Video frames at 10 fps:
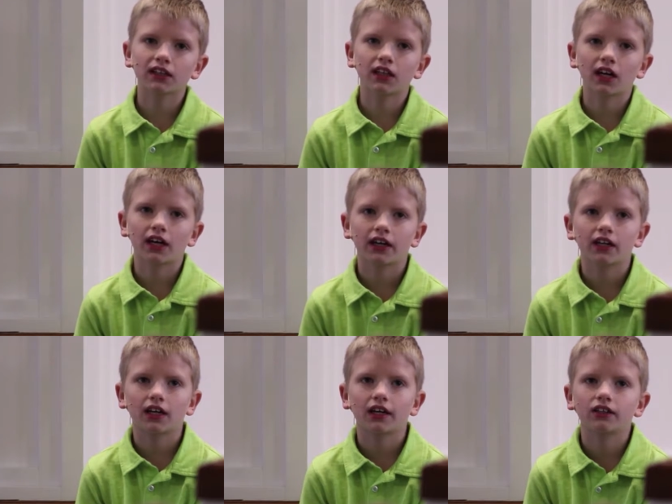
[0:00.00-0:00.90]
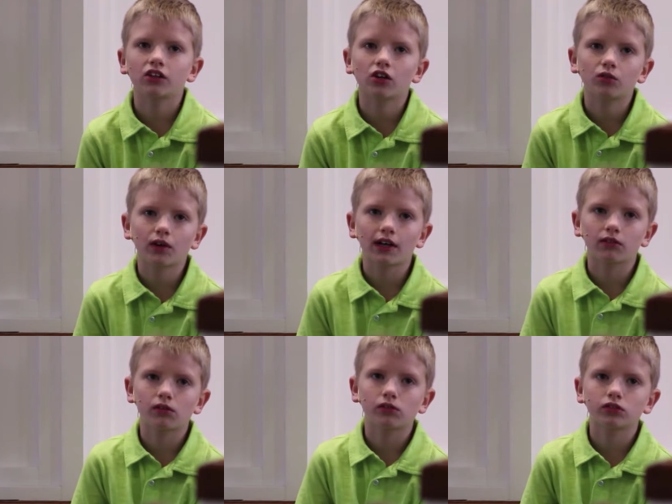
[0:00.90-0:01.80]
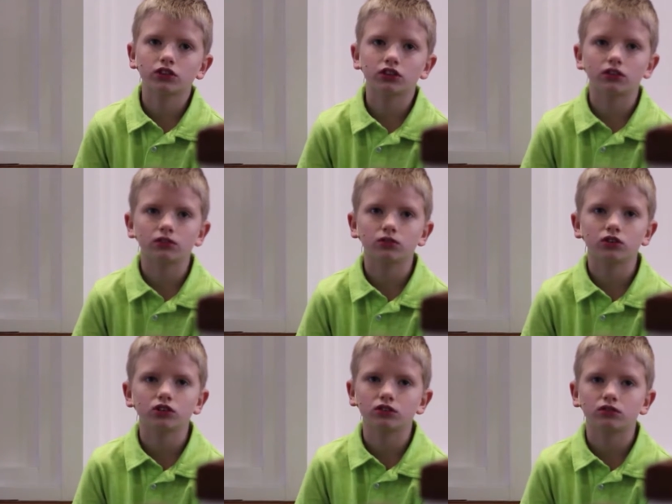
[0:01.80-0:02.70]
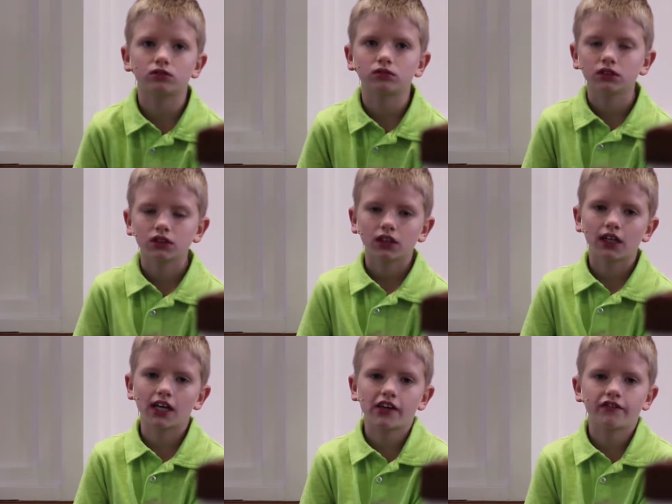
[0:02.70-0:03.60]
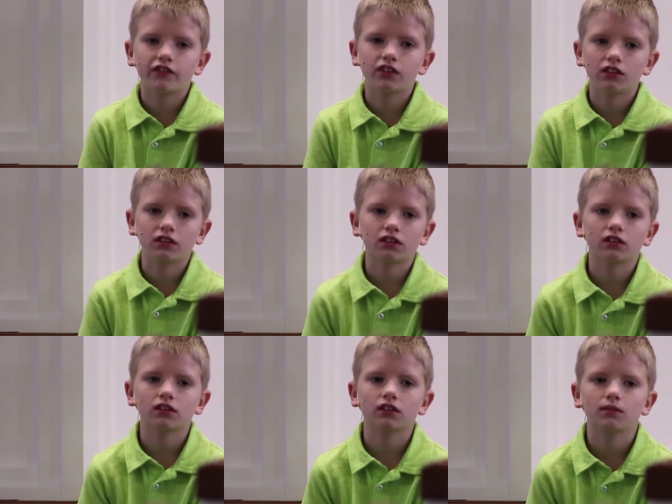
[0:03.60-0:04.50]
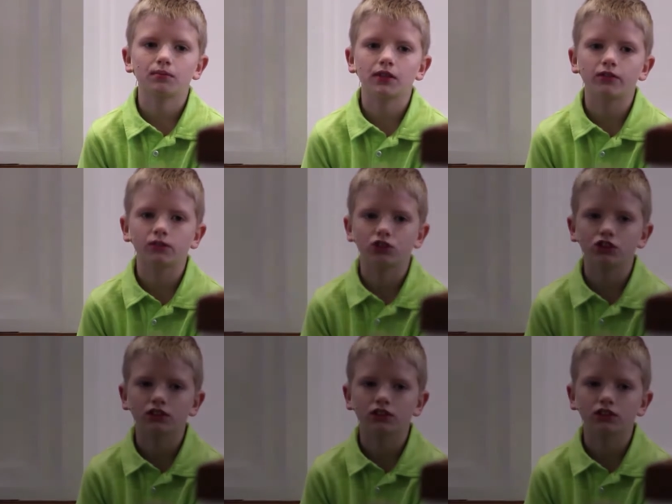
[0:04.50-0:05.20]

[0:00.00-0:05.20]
I die, I know I'm going to go to heaven and be with